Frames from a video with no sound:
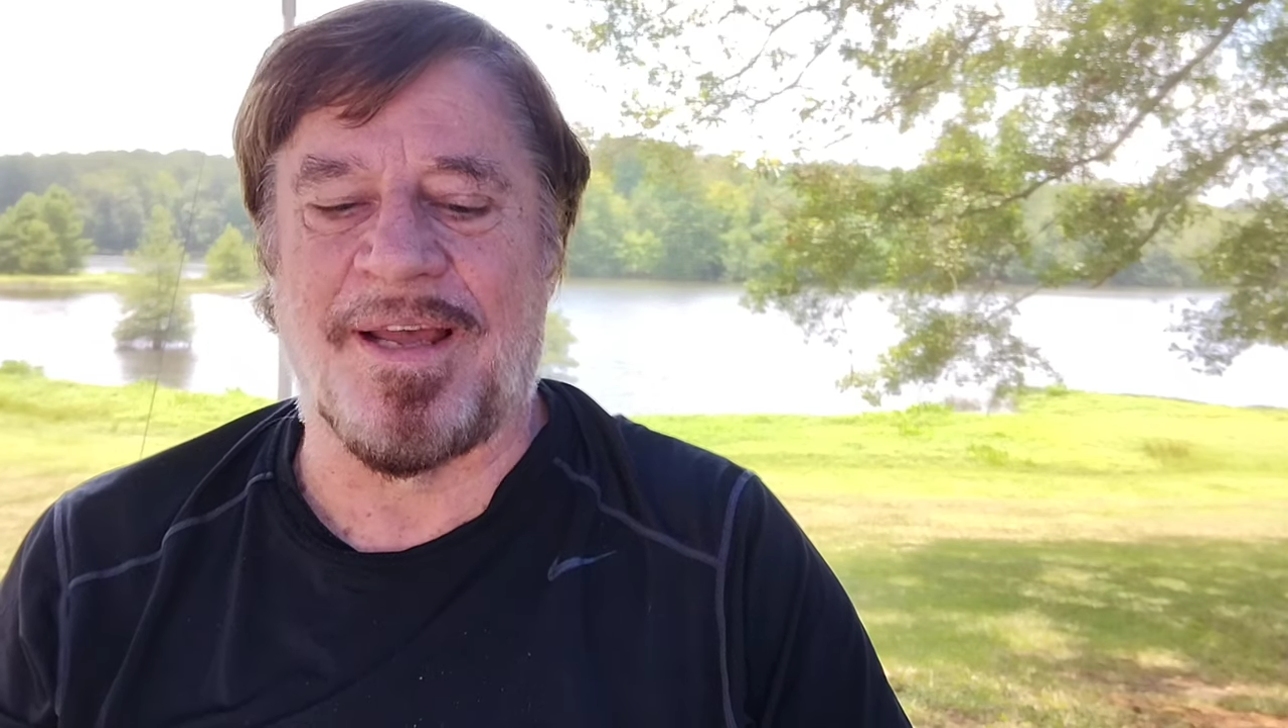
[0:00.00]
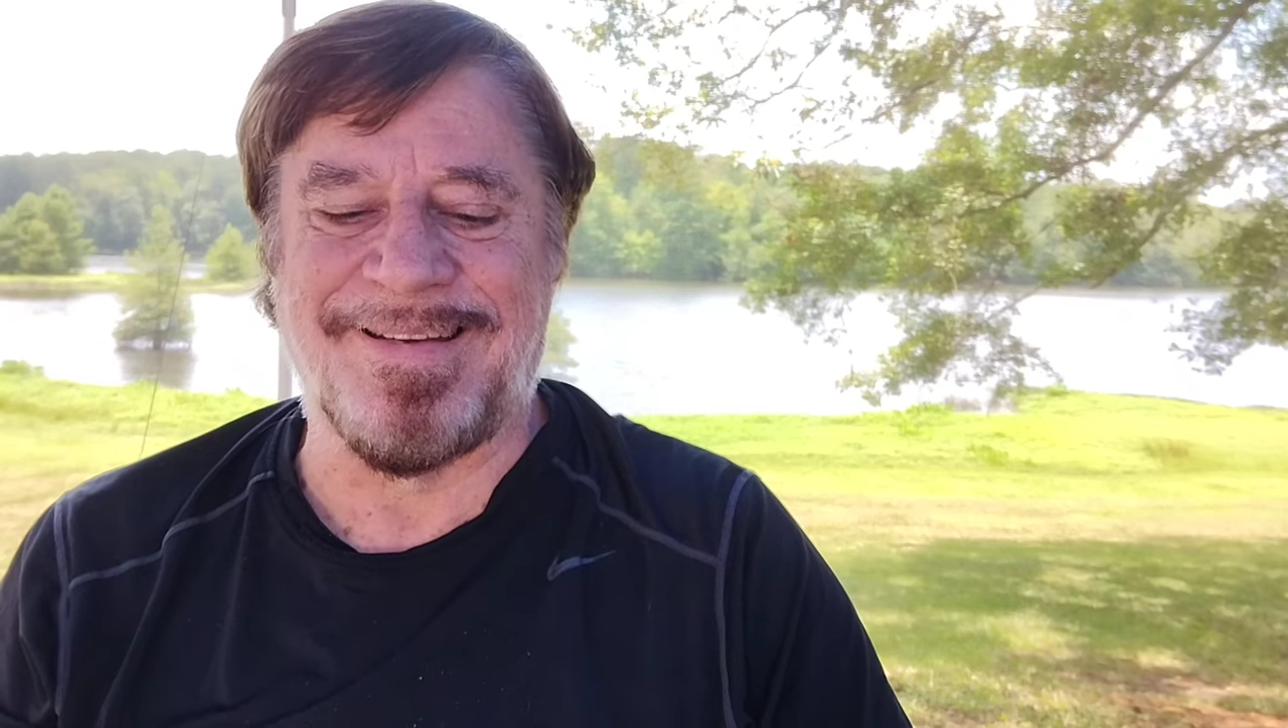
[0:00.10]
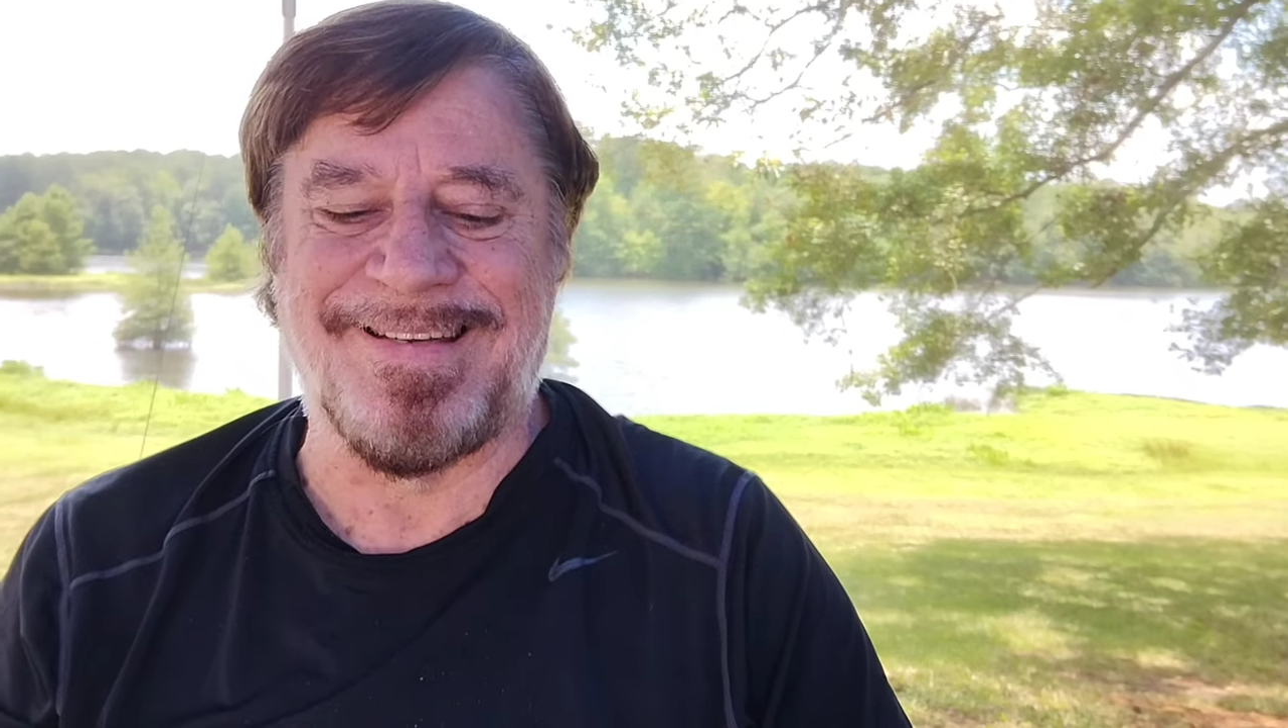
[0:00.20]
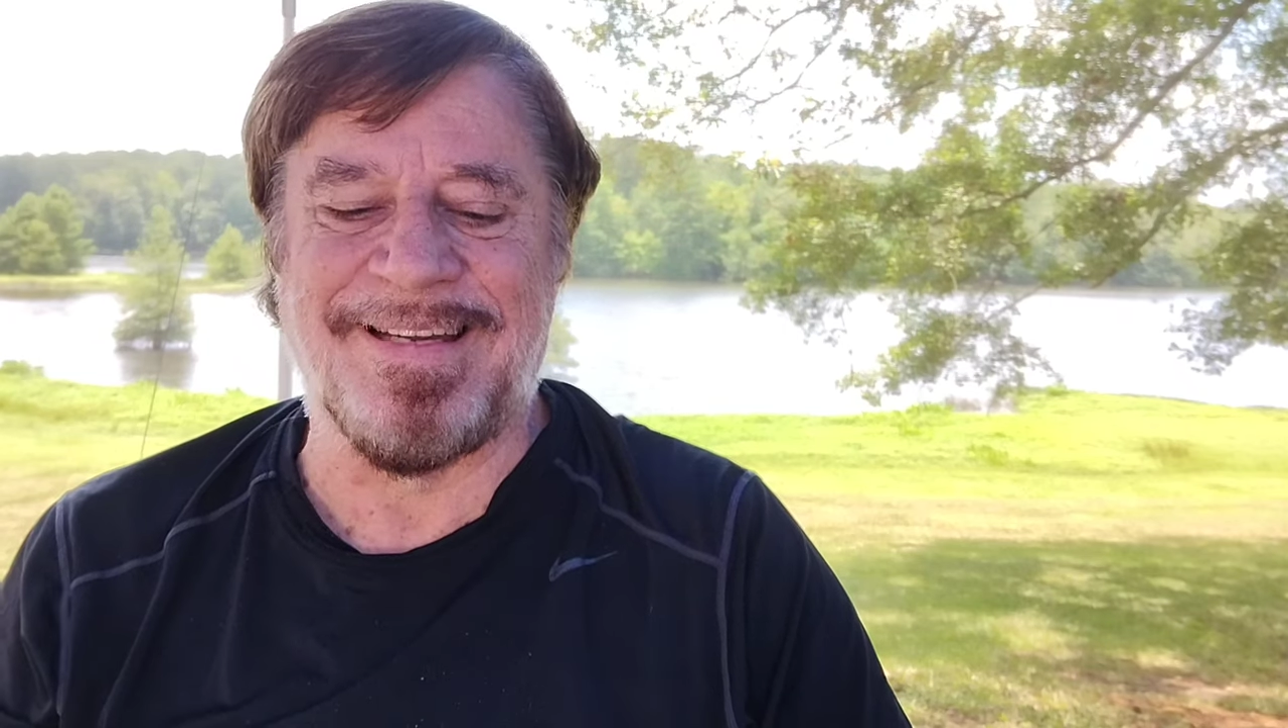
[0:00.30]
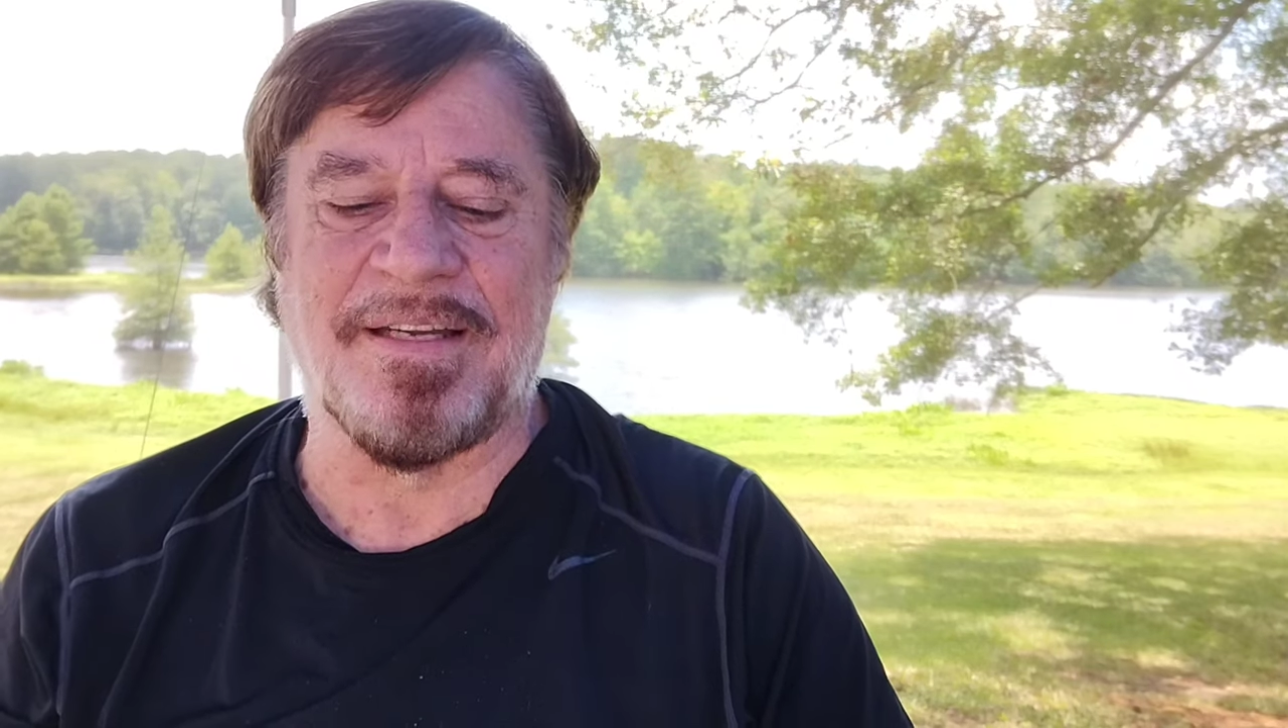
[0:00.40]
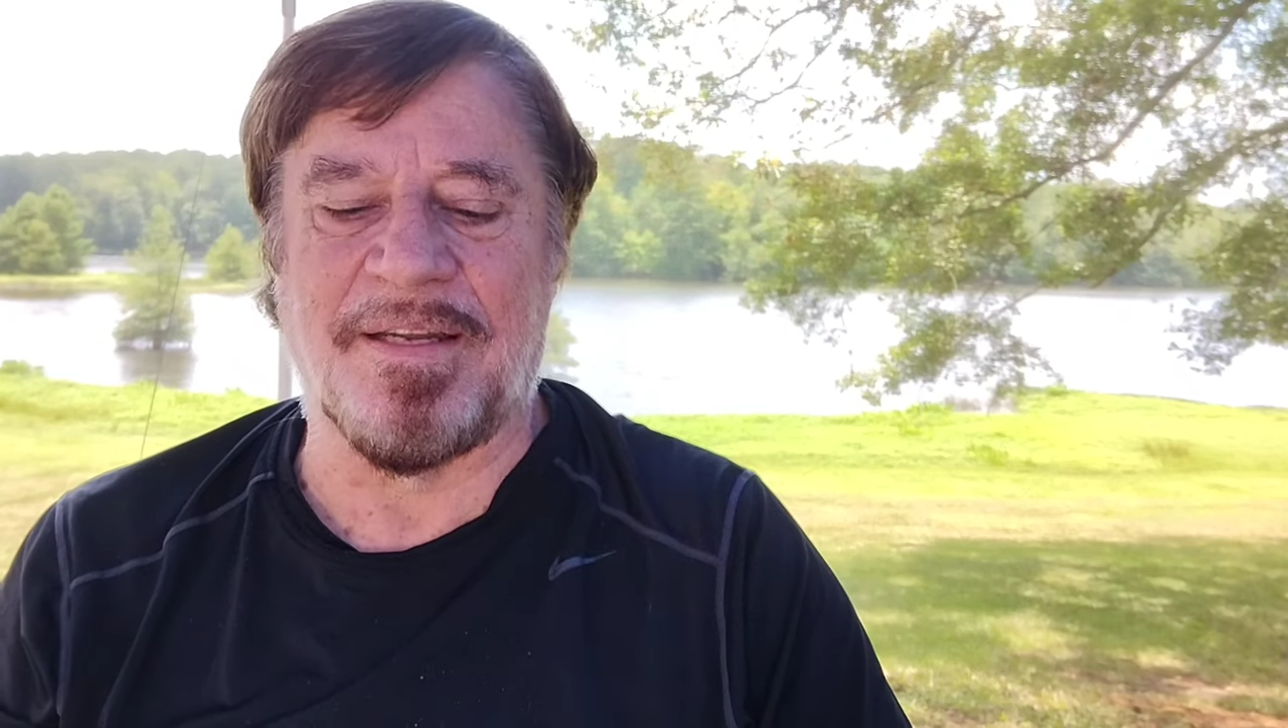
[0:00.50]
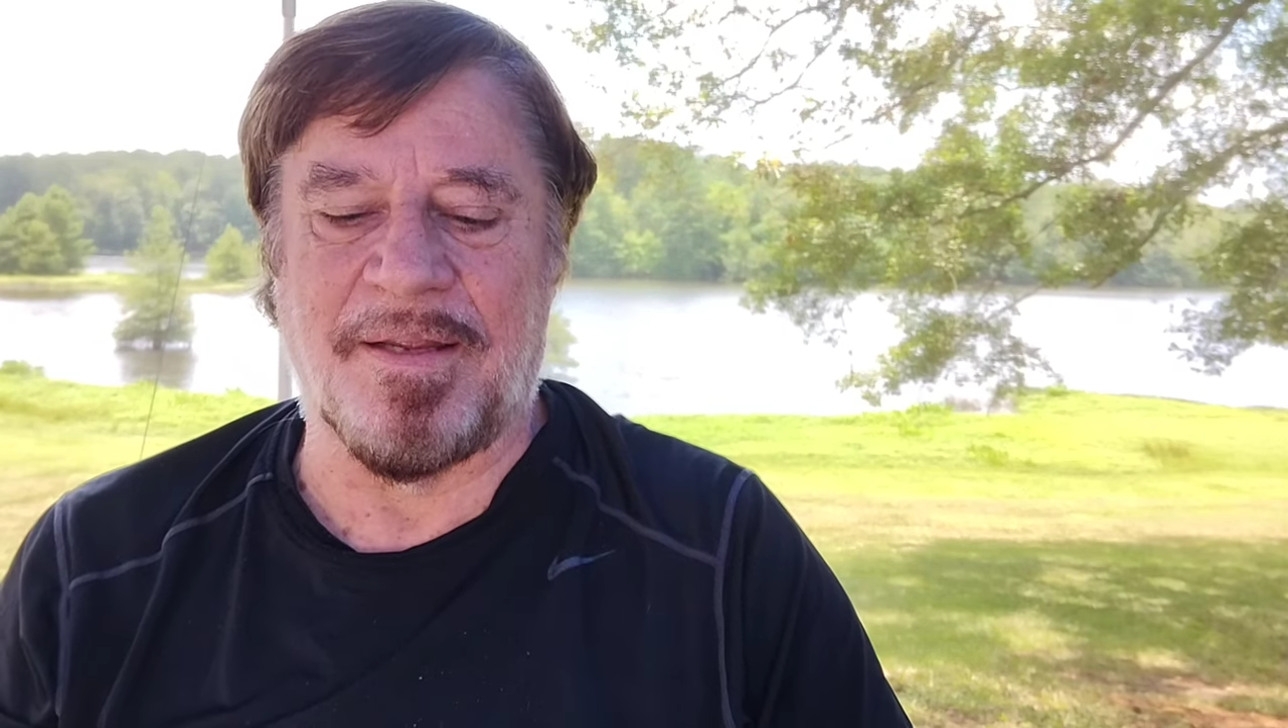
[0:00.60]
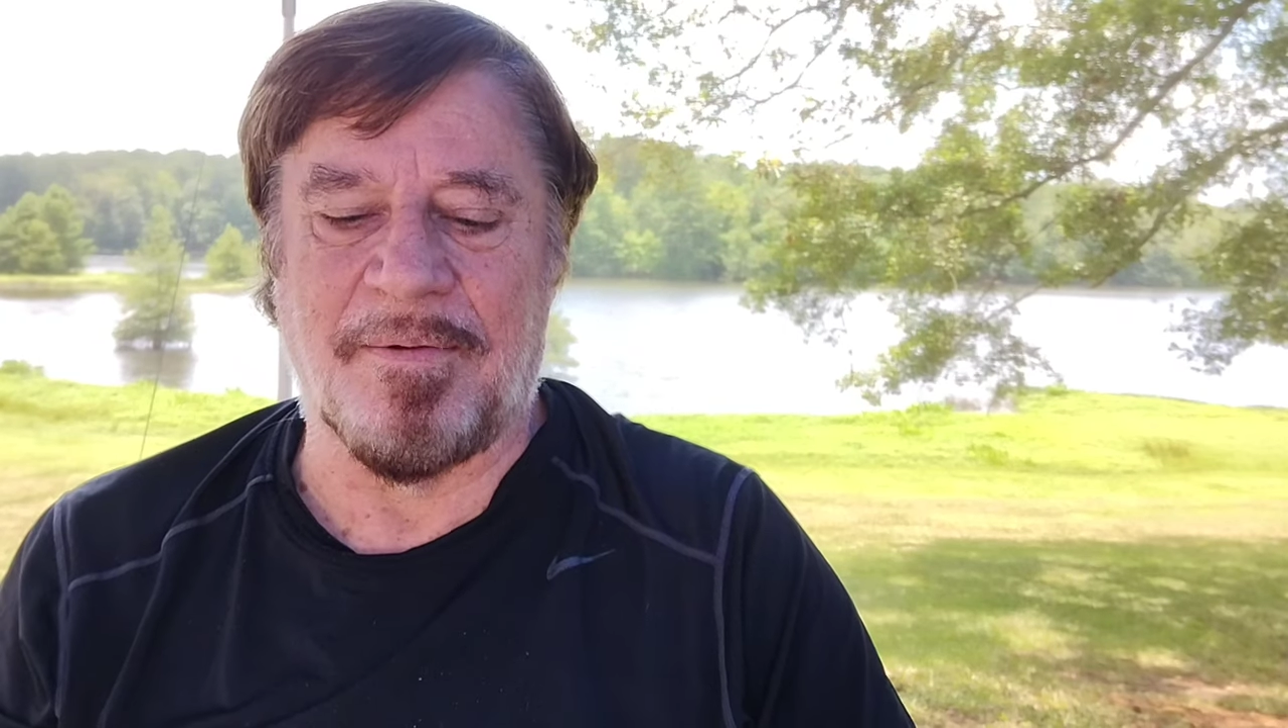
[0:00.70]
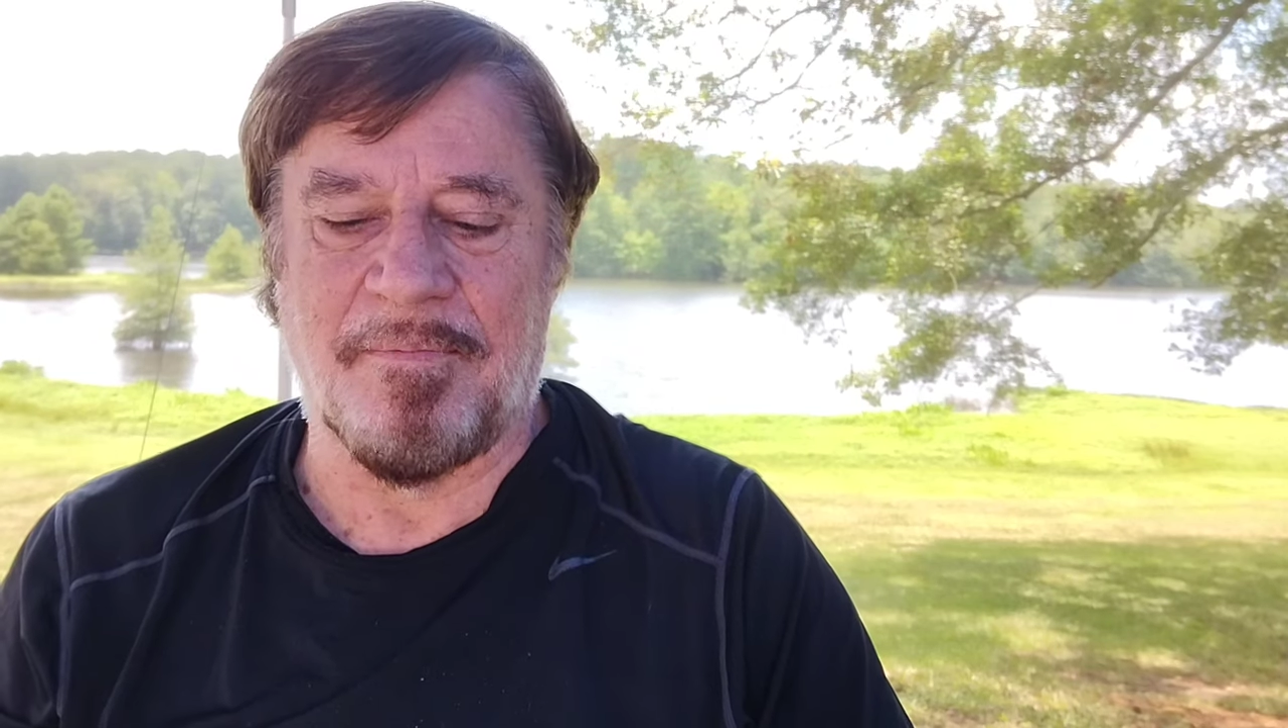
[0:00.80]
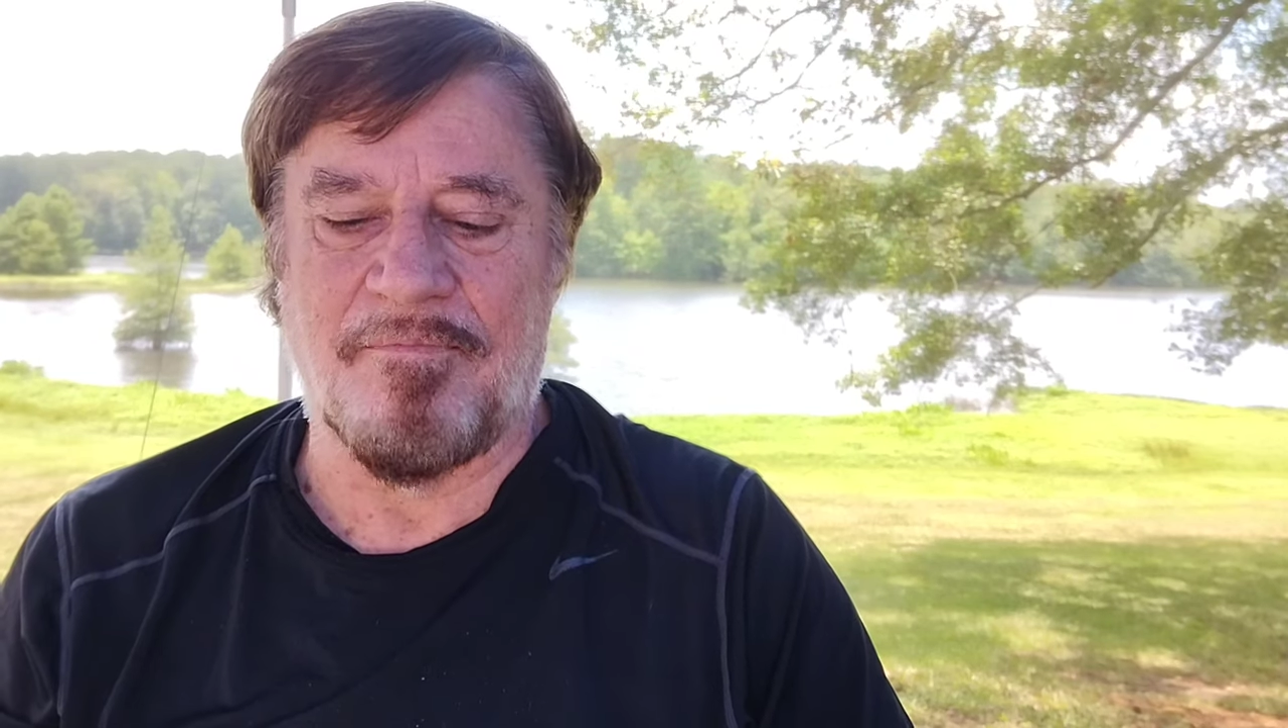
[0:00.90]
identity.